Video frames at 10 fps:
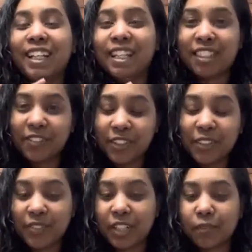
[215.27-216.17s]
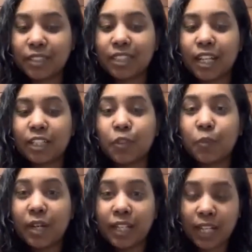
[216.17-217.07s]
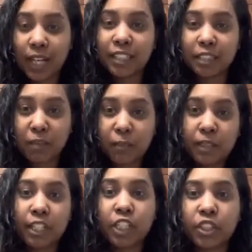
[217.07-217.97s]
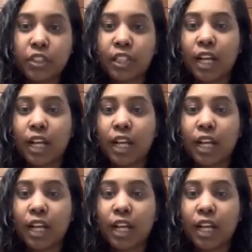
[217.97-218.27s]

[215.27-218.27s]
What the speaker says: the third thing was that when I did my application,